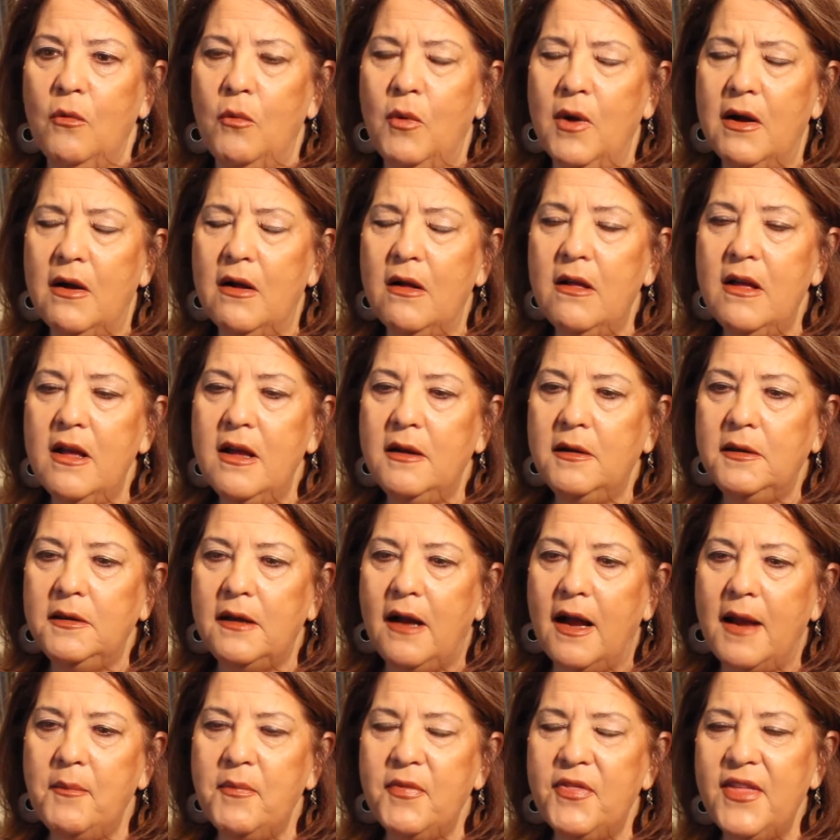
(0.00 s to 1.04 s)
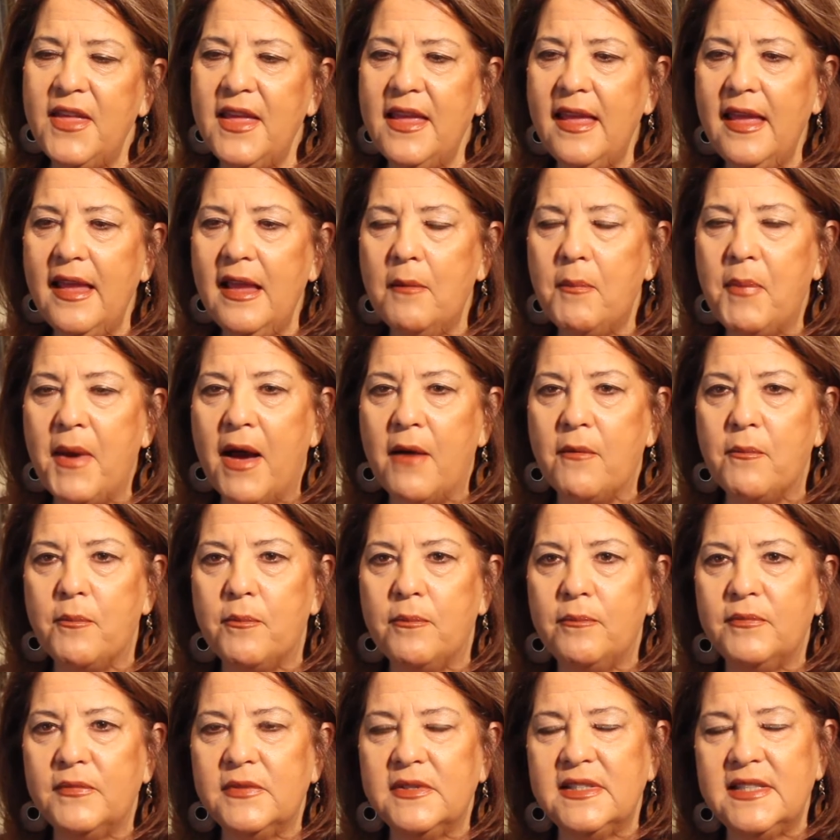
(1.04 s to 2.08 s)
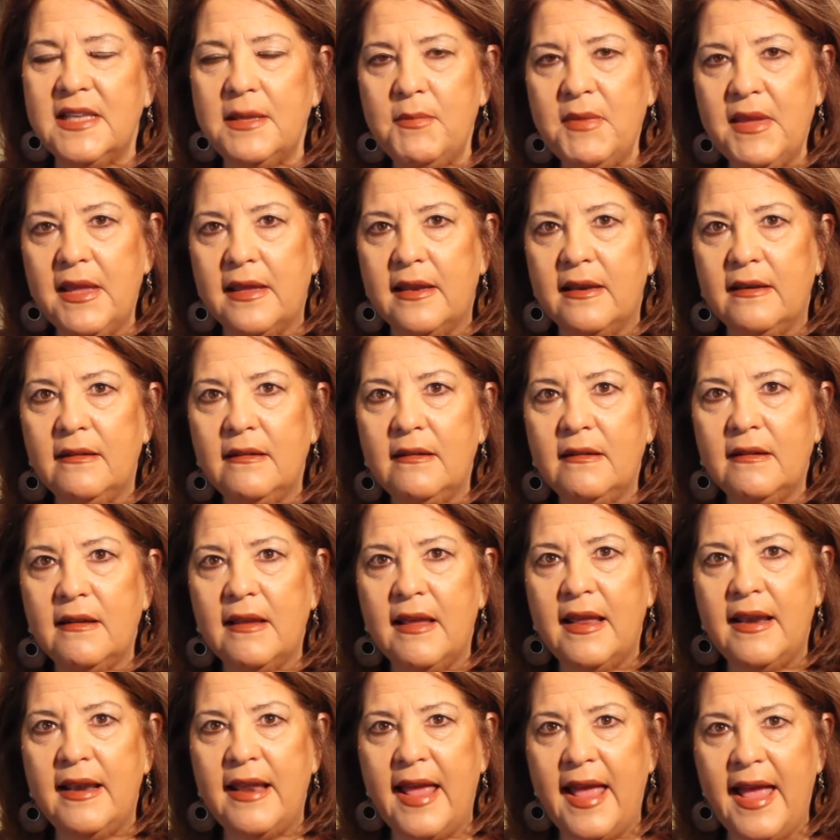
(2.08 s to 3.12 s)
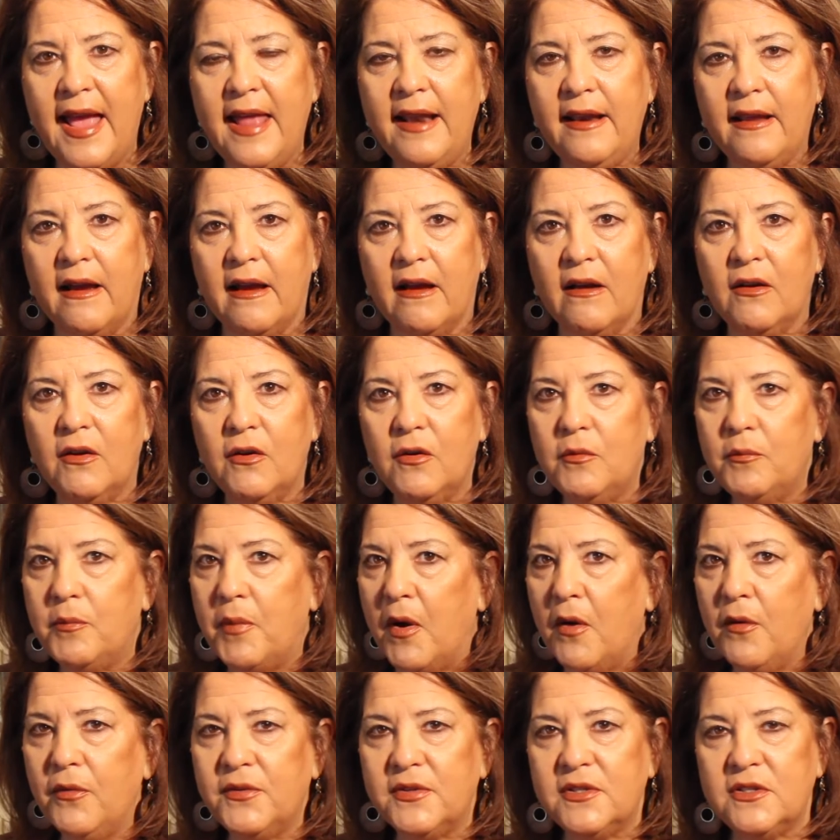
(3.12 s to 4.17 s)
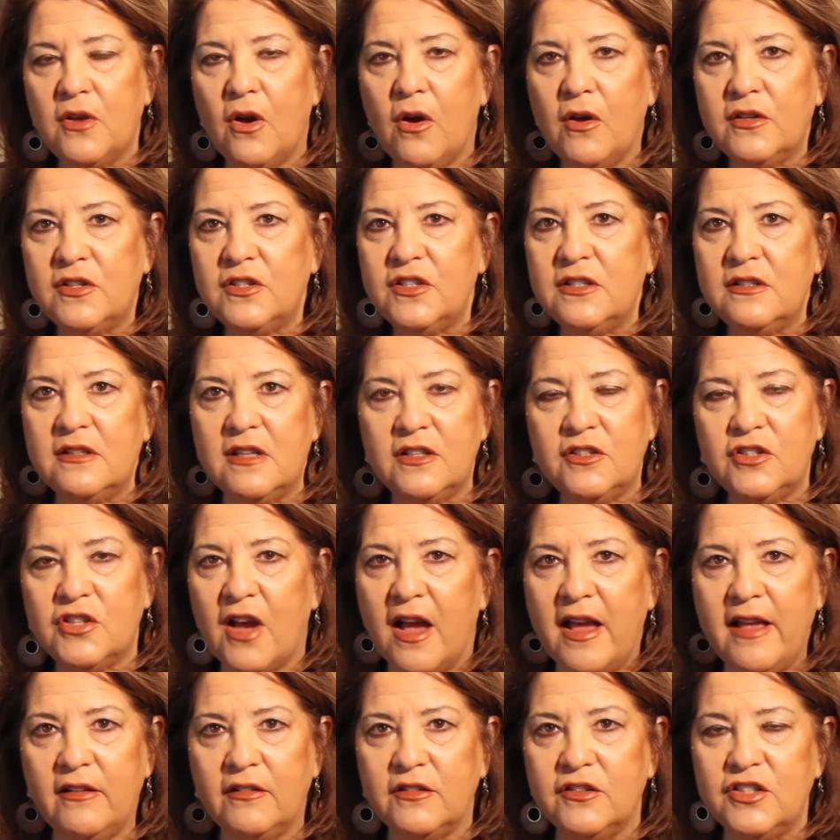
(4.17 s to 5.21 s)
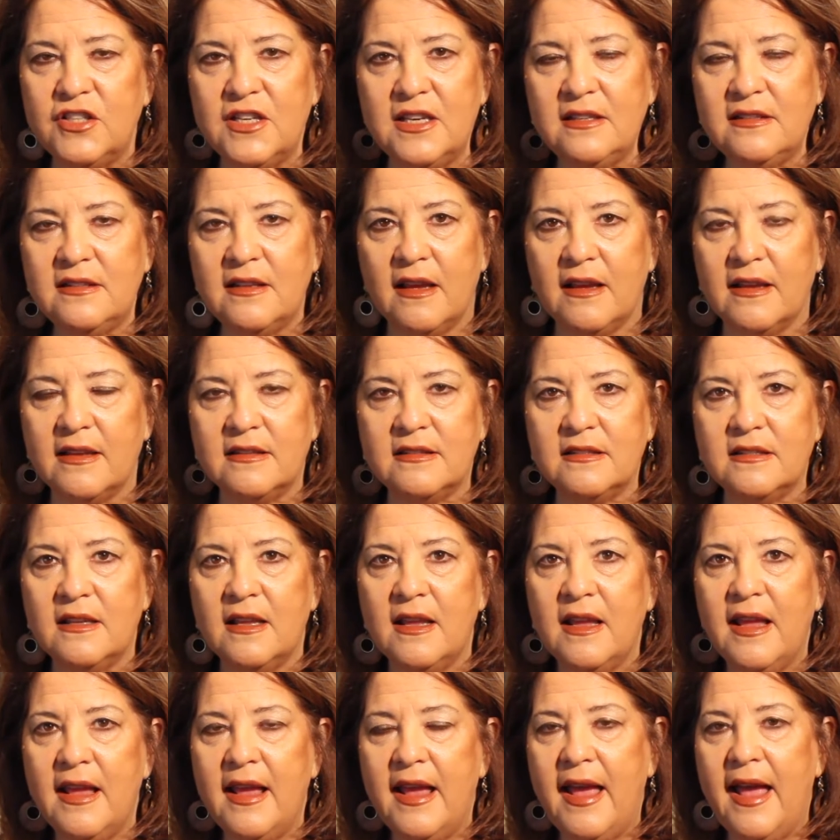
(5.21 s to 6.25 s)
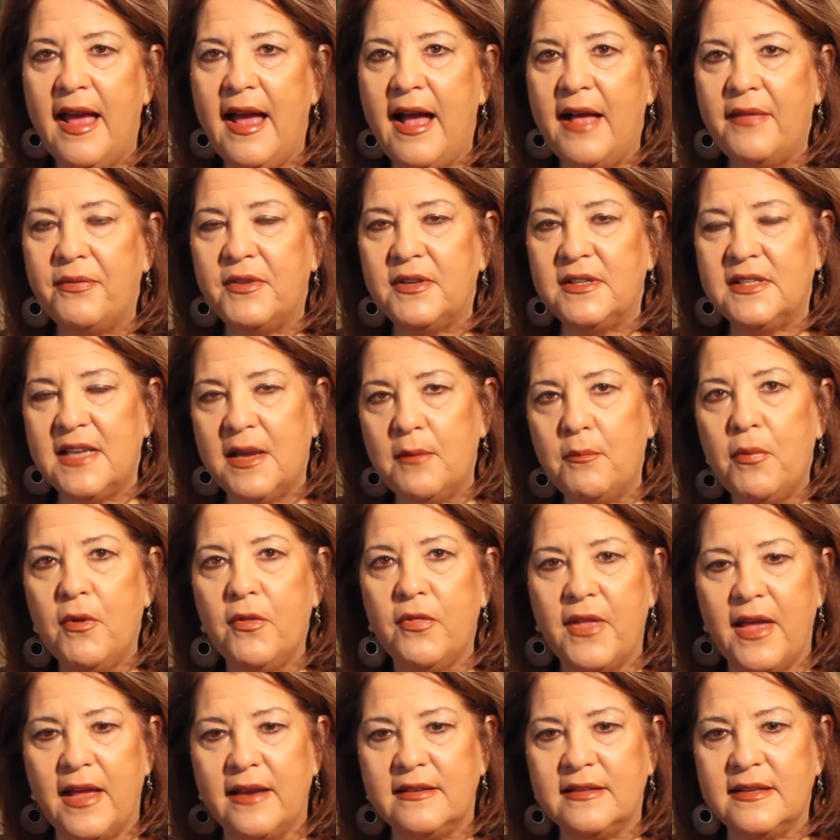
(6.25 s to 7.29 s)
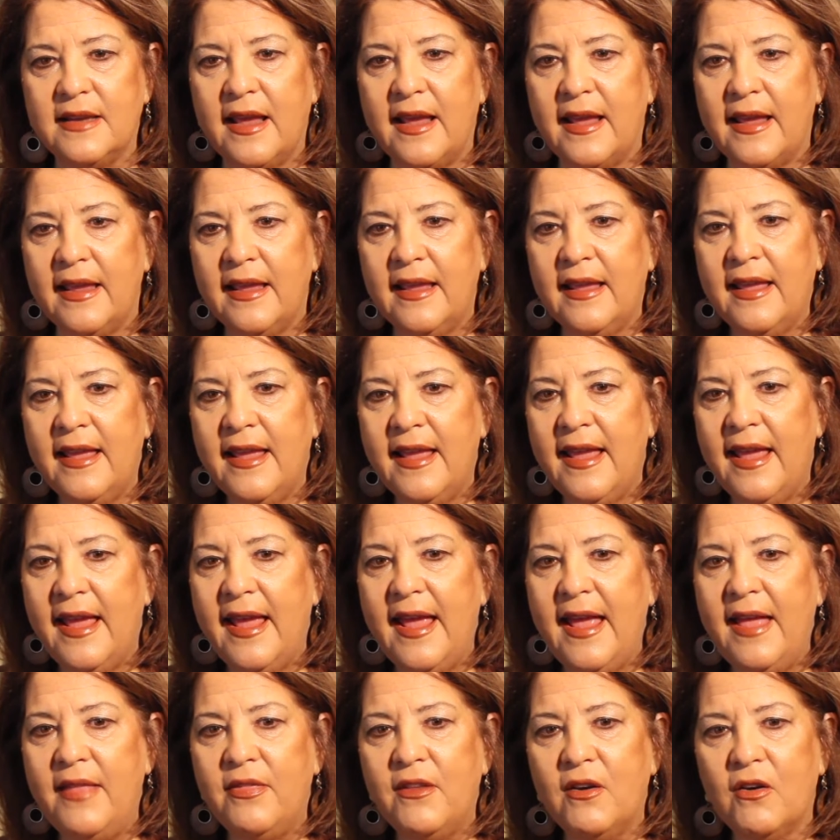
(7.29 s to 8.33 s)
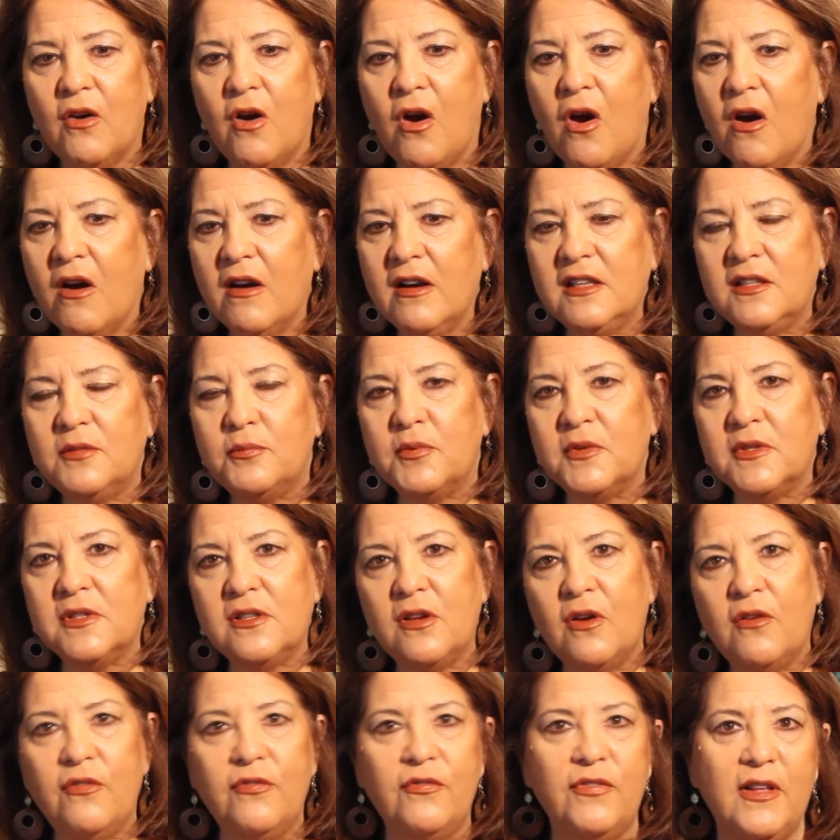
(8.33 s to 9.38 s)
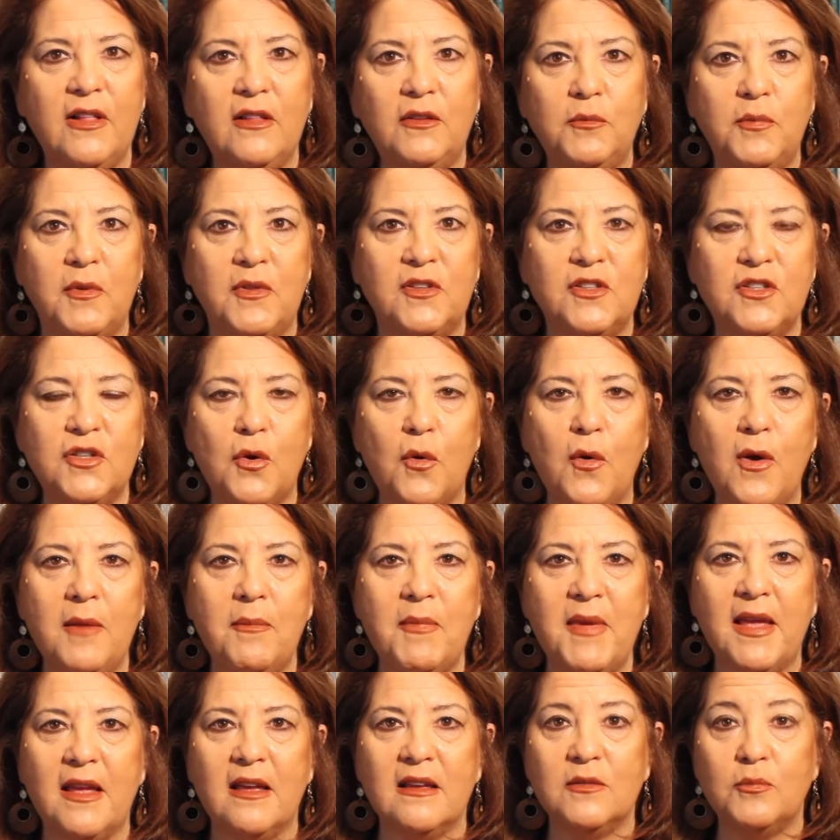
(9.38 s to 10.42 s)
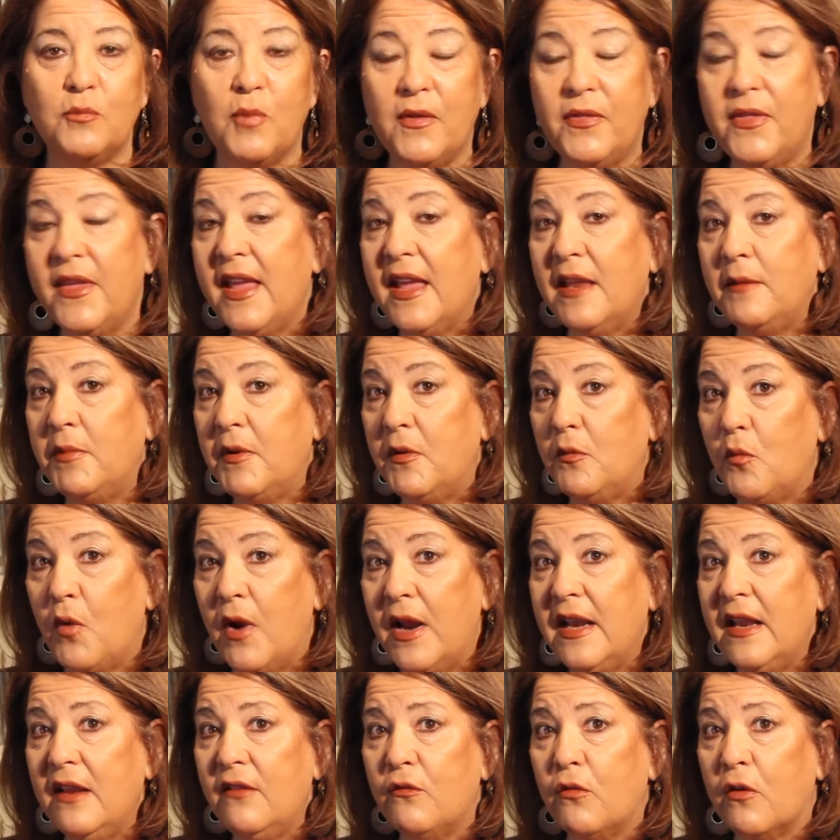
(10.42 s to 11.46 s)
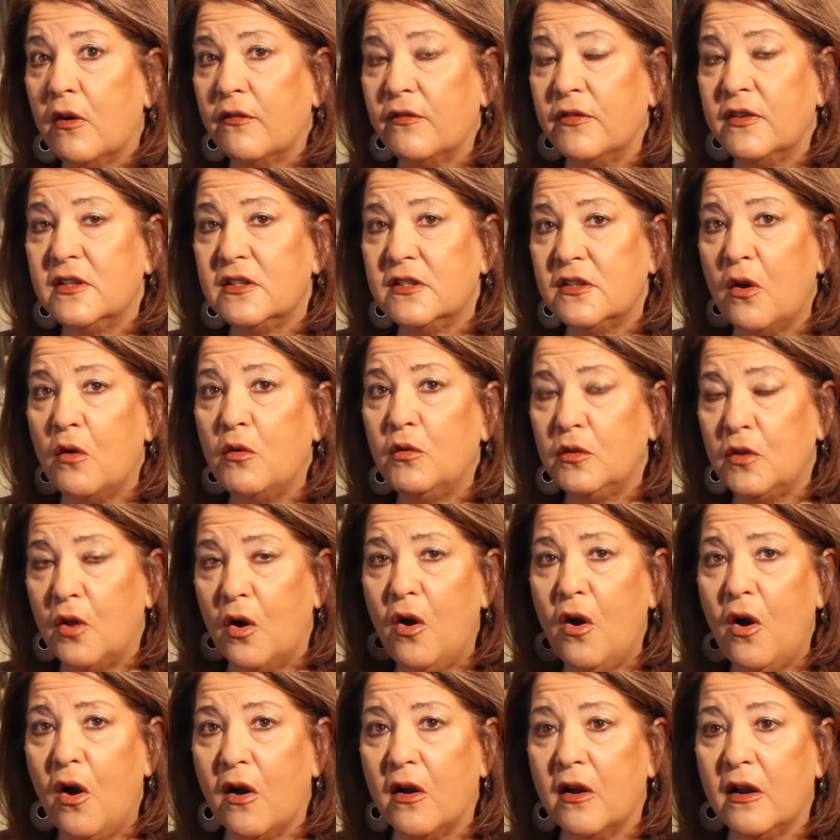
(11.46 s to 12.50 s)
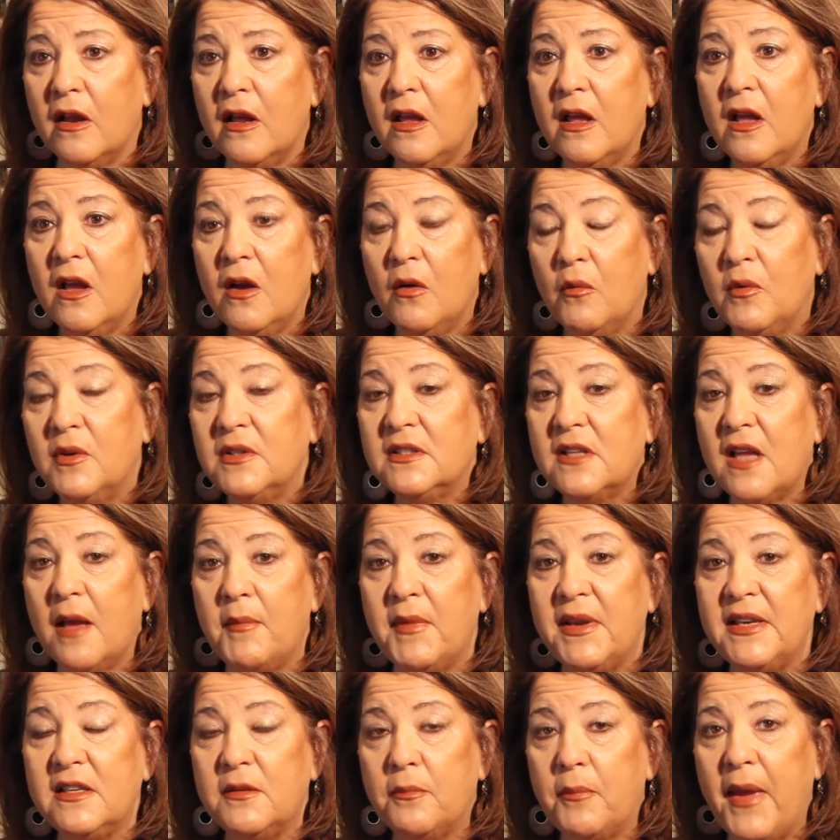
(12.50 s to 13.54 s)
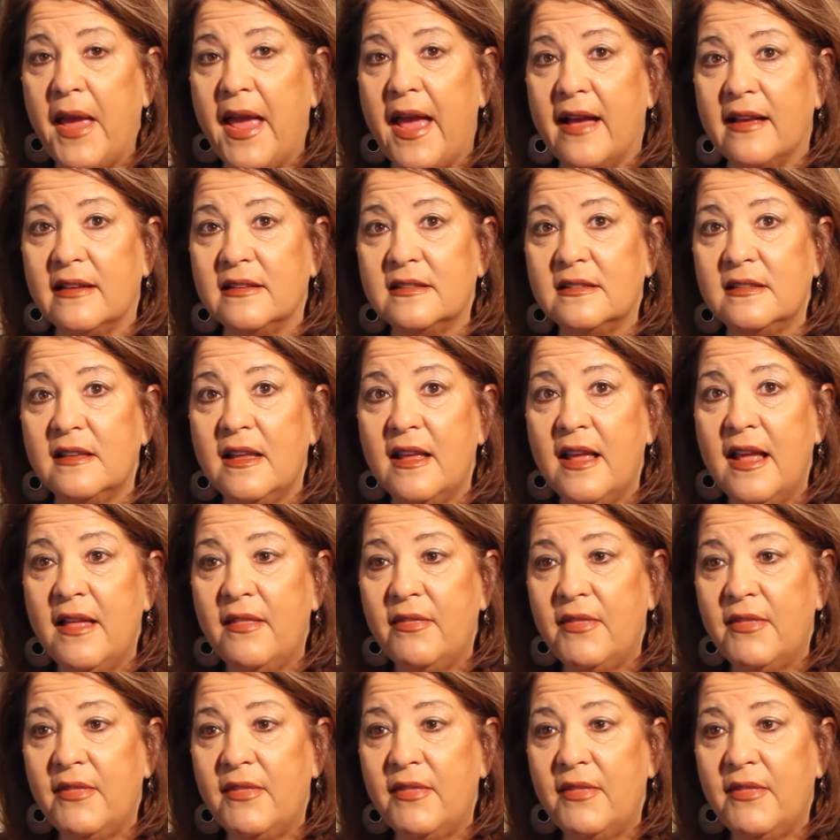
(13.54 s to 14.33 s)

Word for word: Well, I'm thinking about Simeon and Anna, who both saw the child Jesus at the temple that day, and their hearts were so filled with joy because what they had been waiting for for so long was coming to pass.